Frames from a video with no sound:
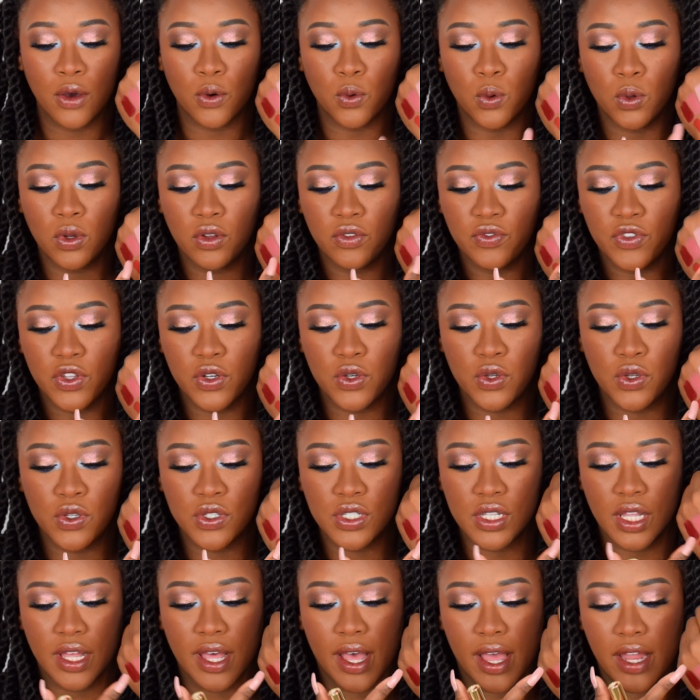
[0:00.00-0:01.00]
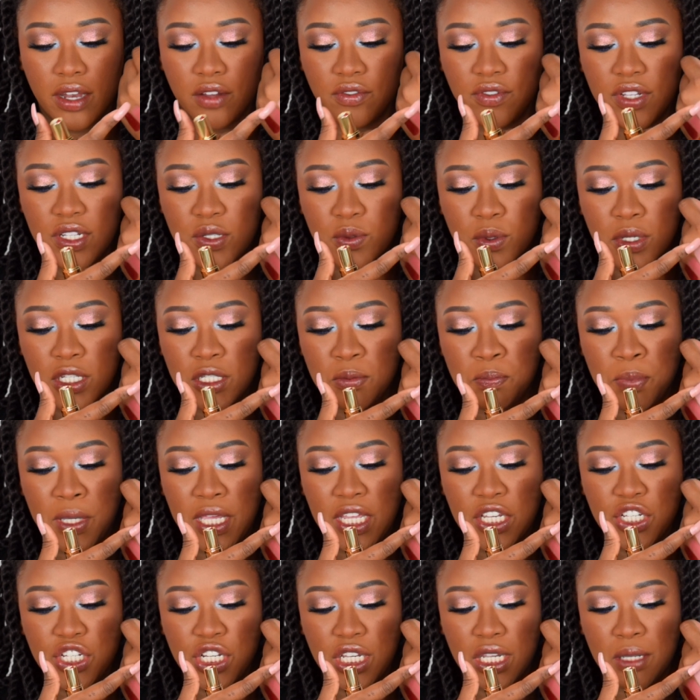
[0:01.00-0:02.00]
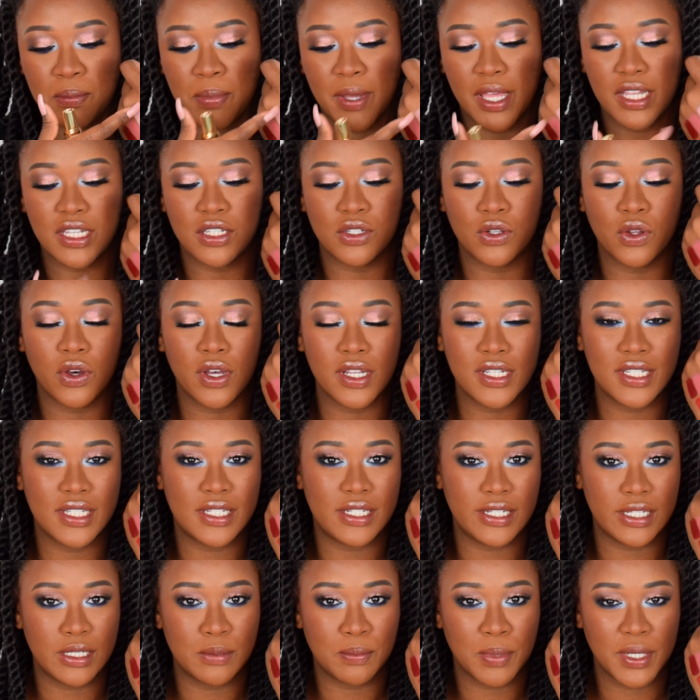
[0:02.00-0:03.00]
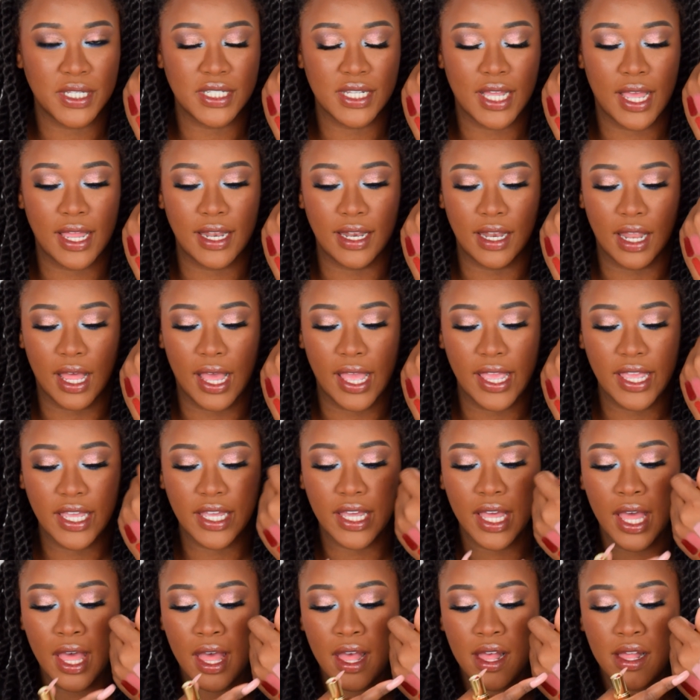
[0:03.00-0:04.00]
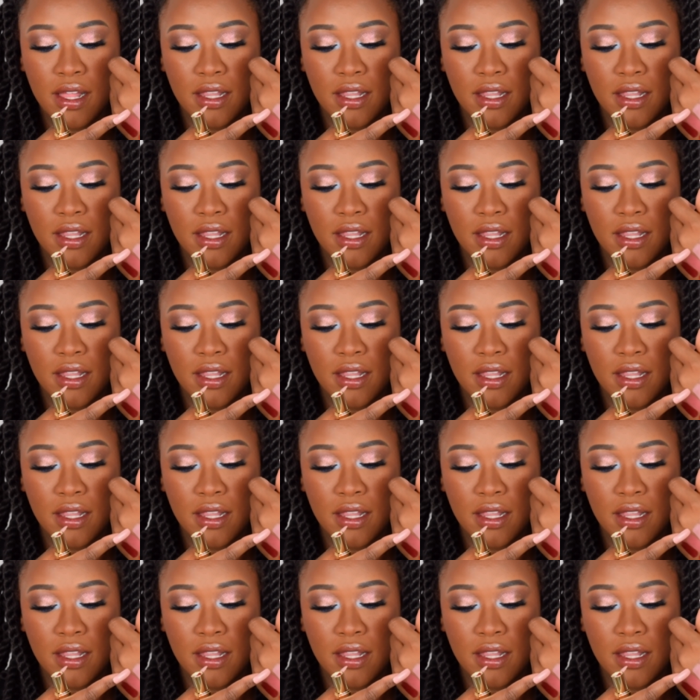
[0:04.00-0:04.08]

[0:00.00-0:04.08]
all of the nudes are kind of this one's peachy but it's not as deep as I like